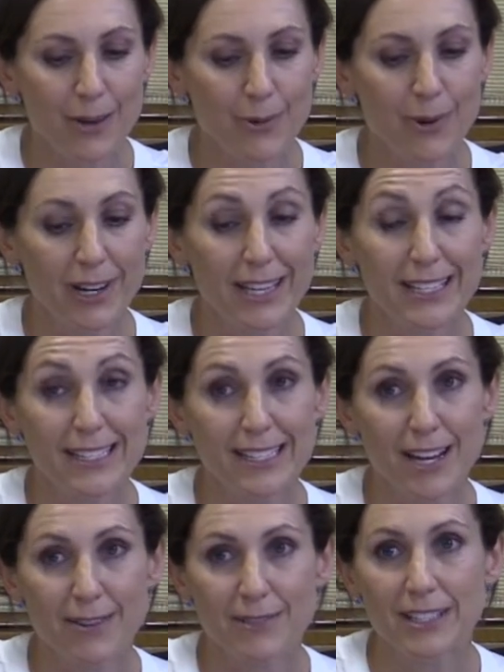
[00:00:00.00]
where he
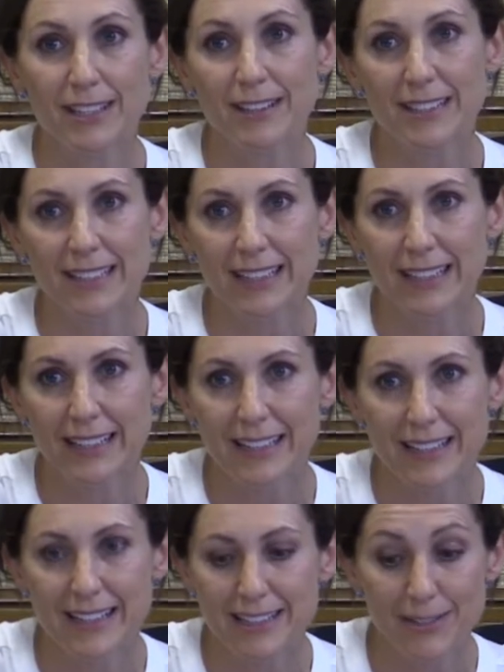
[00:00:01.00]
served in the critical
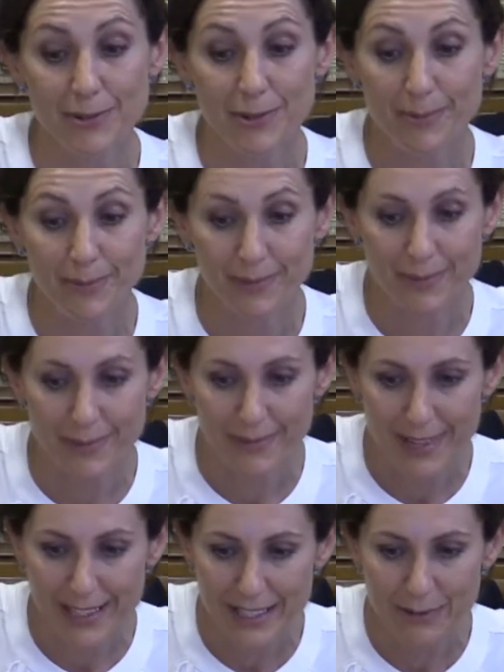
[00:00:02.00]
years from
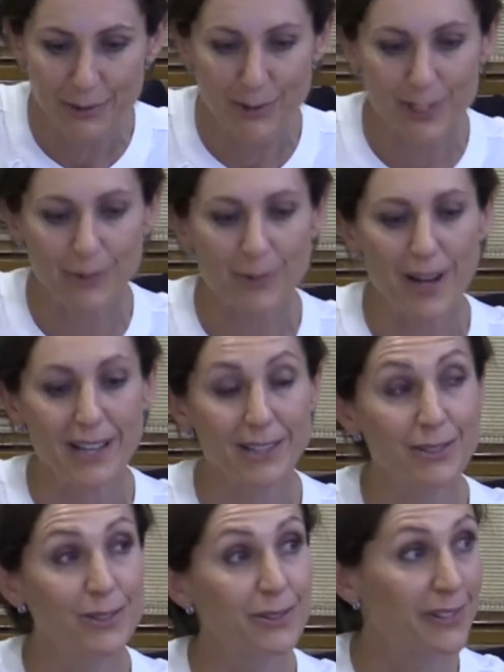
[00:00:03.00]
1941
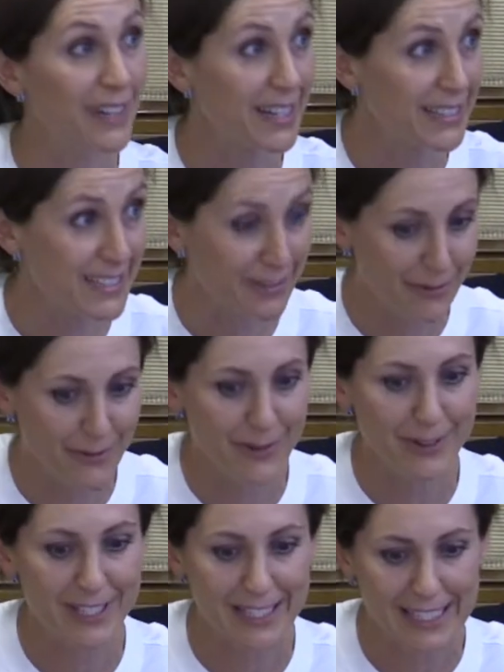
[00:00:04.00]
to
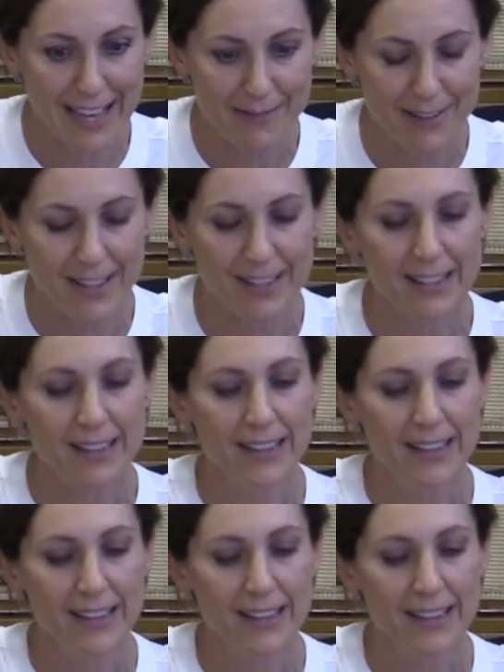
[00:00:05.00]
1947.